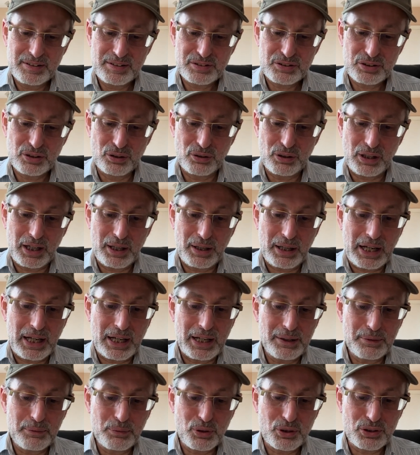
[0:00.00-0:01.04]
So uh,
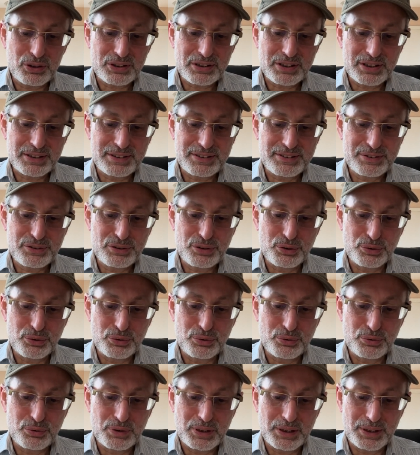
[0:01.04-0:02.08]
I wanted
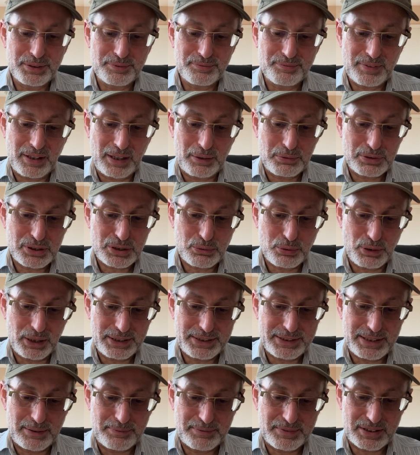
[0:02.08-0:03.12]
to, um, I was
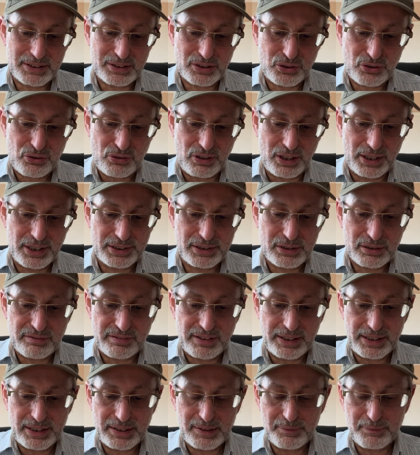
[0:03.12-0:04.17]
quite tempted to try it
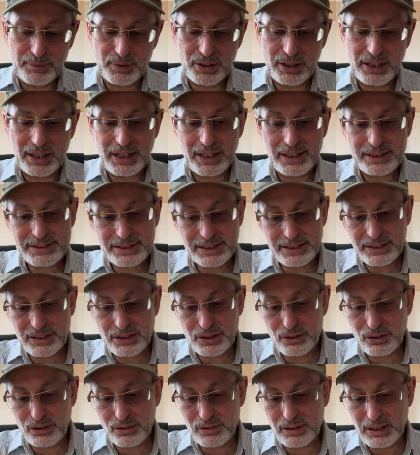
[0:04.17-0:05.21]
already, but I said, you
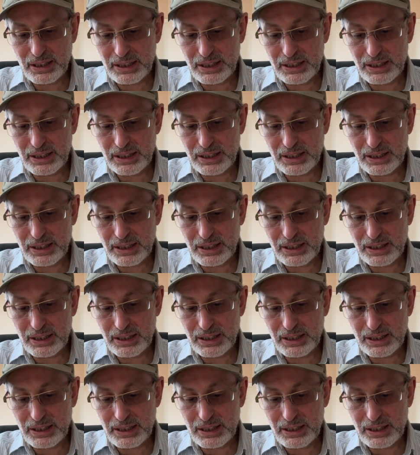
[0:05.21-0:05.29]
know,